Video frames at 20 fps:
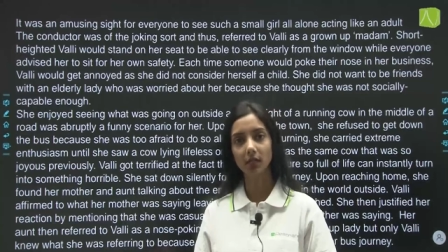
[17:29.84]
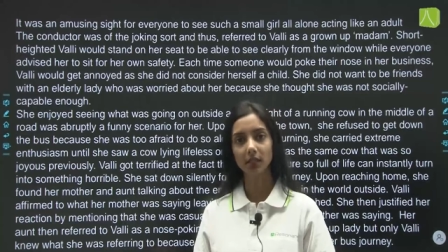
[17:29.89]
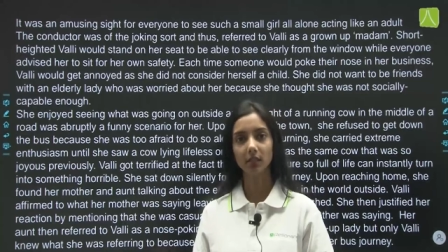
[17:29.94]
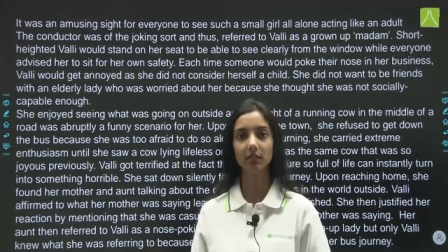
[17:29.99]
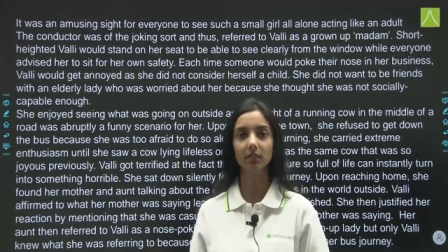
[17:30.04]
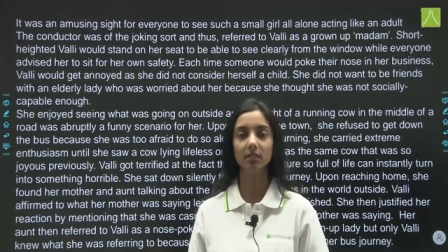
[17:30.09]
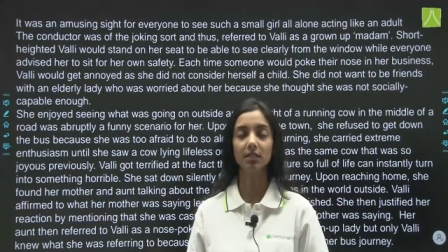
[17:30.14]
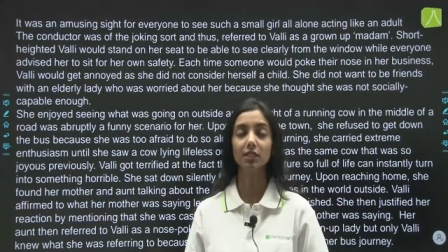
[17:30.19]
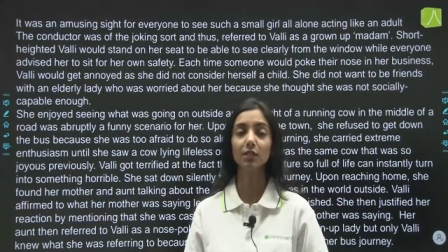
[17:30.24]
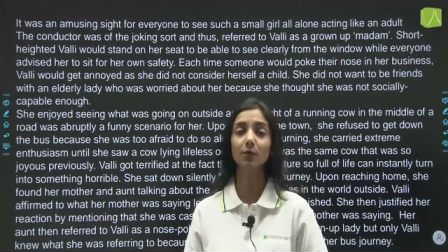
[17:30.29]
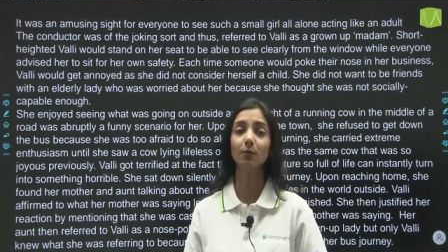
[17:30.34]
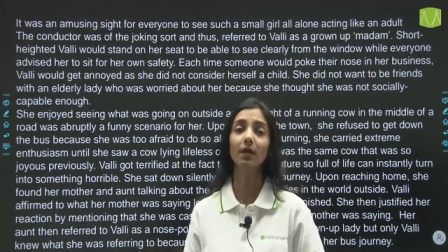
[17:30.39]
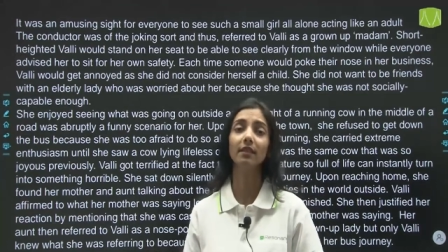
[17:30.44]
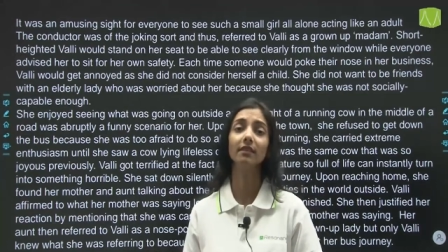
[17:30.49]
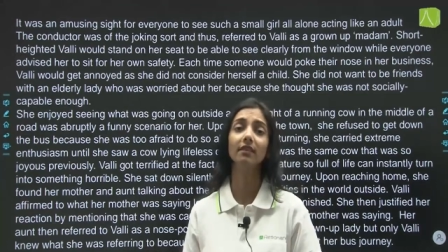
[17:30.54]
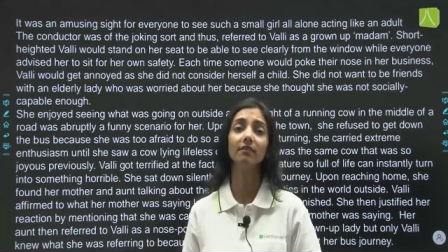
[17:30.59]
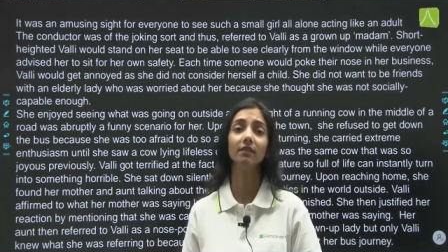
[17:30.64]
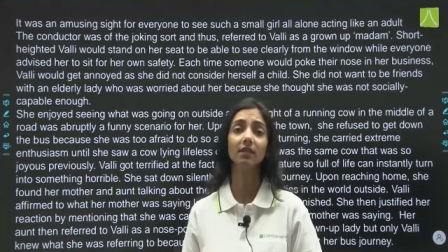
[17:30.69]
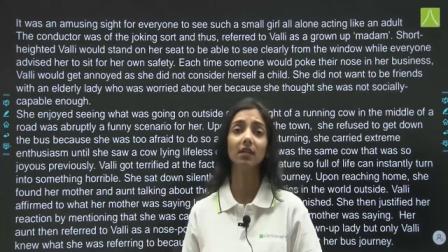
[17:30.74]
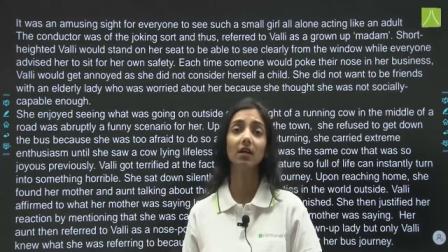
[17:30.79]
adults,
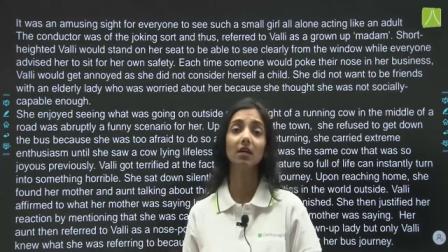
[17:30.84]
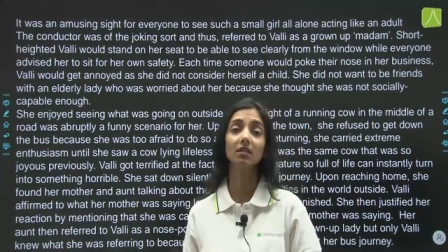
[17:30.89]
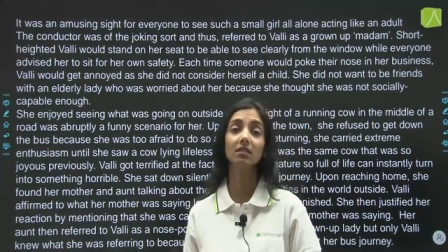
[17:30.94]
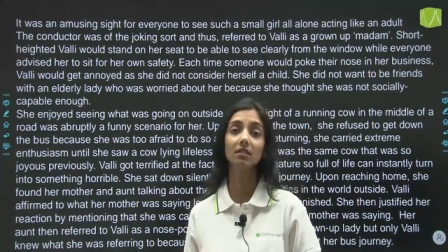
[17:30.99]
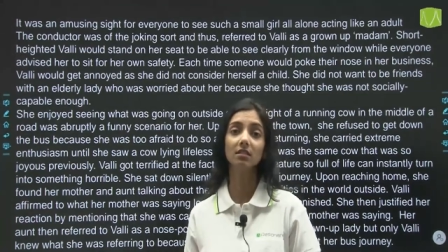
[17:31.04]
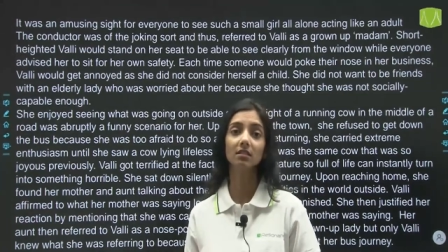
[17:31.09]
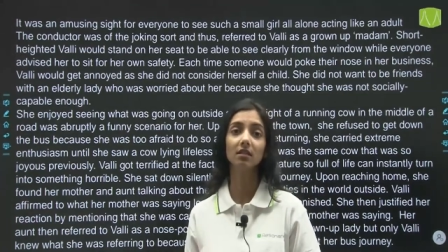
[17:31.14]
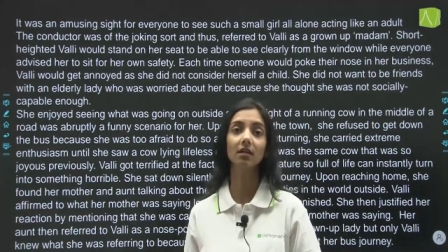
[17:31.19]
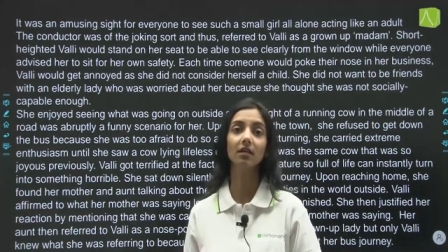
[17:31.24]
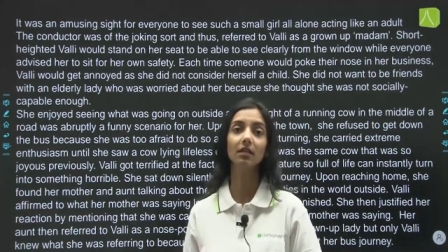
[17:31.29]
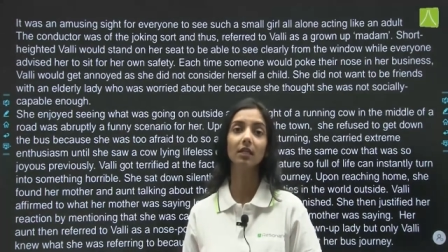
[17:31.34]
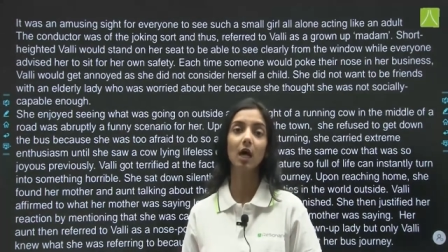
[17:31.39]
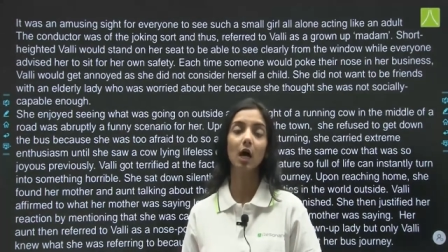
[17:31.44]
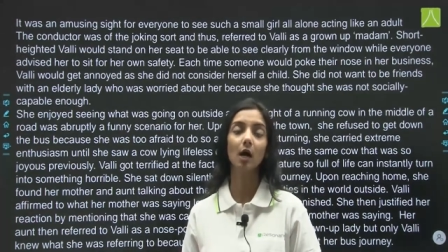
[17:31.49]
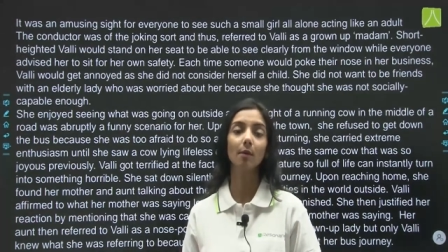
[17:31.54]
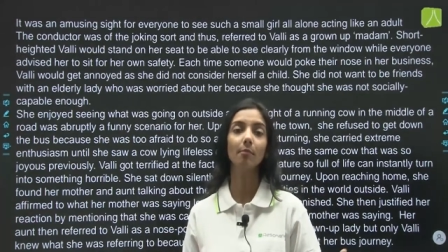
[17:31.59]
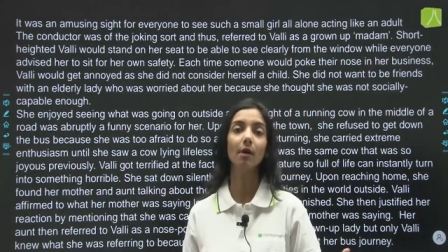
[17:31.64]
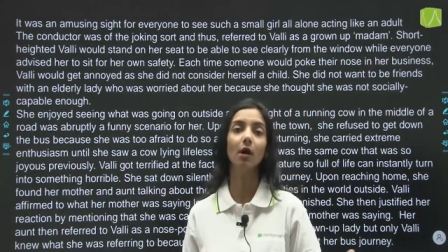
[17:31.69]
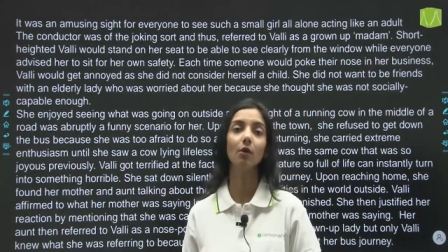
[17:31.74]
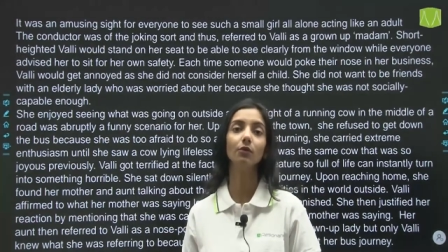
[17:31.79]
when they were concerned
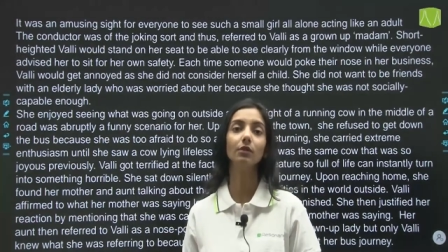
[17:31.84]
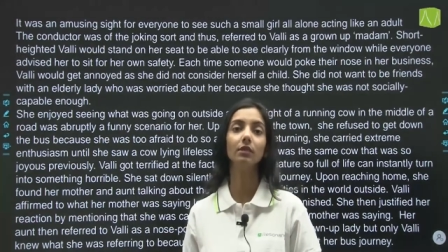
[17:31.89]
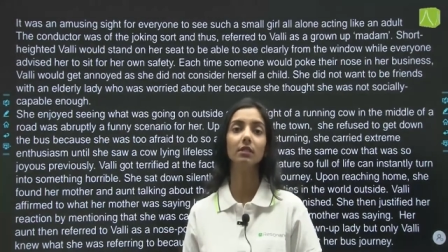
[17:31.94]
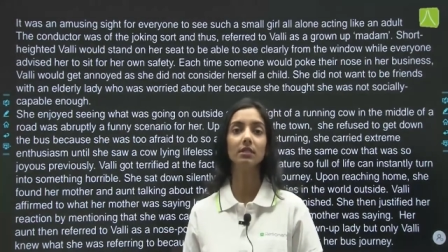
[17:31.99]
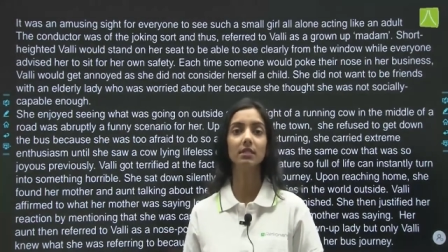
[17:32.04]
about